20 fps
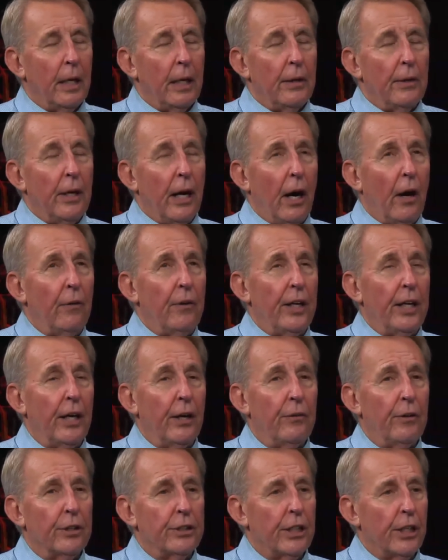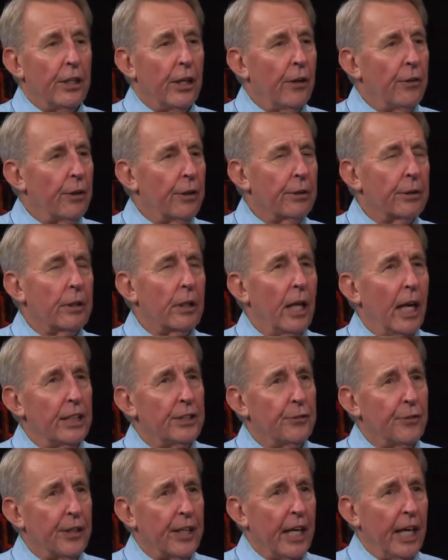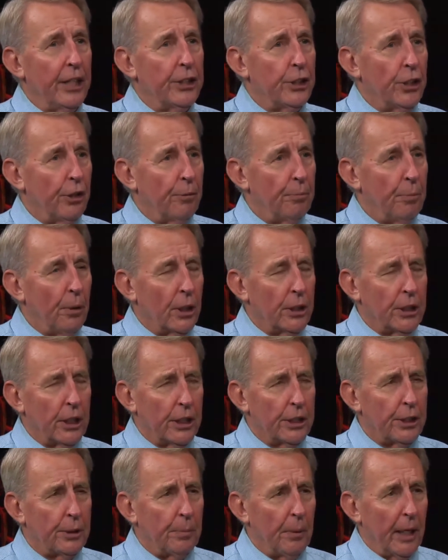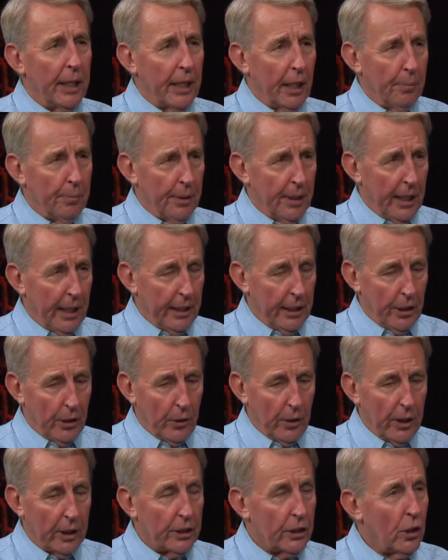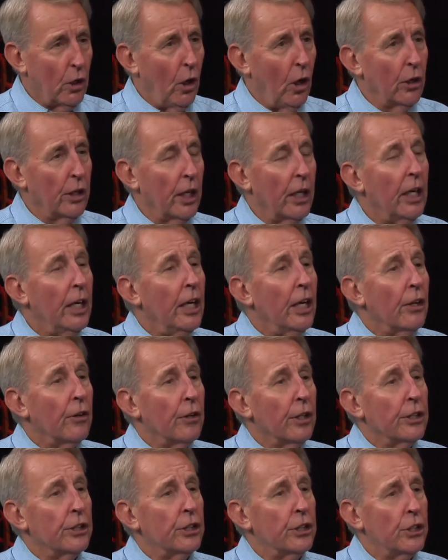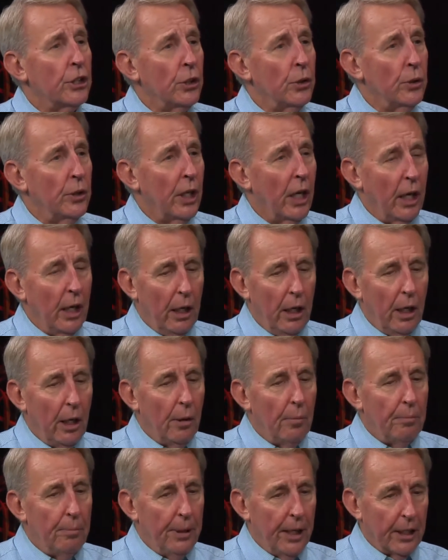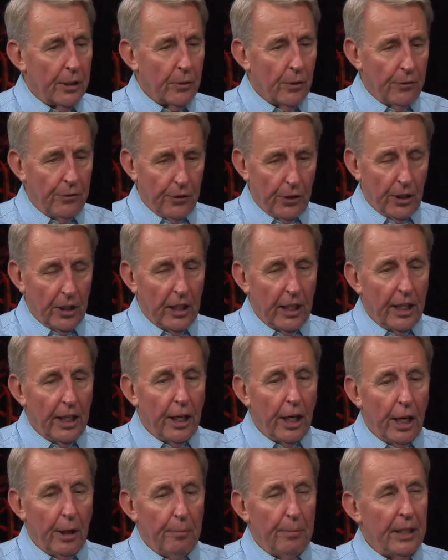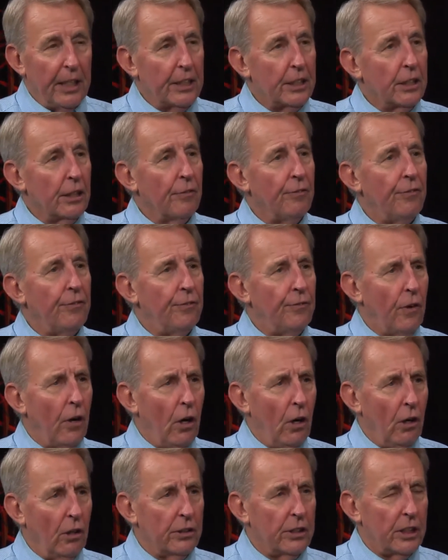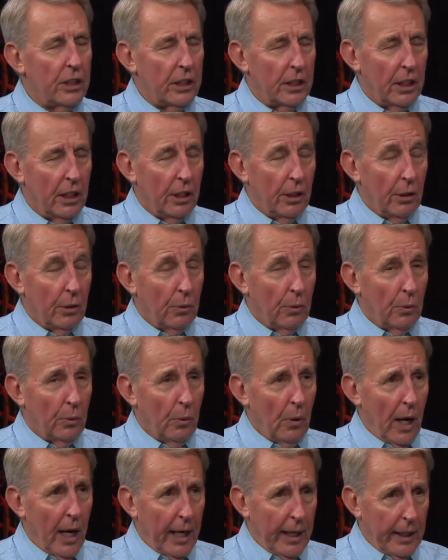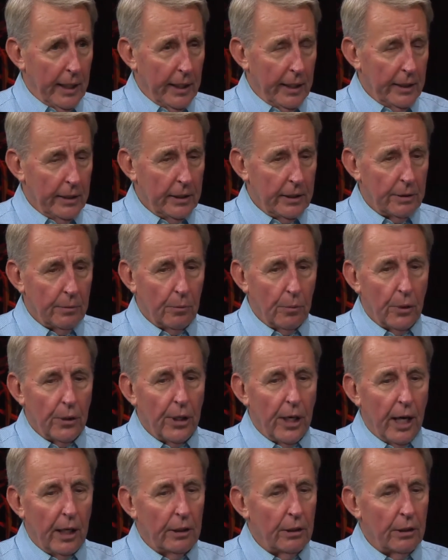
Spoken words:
Now, there's another classification of books that sprang up in that era. It's called the pseudepigraphal. It means the false writings were not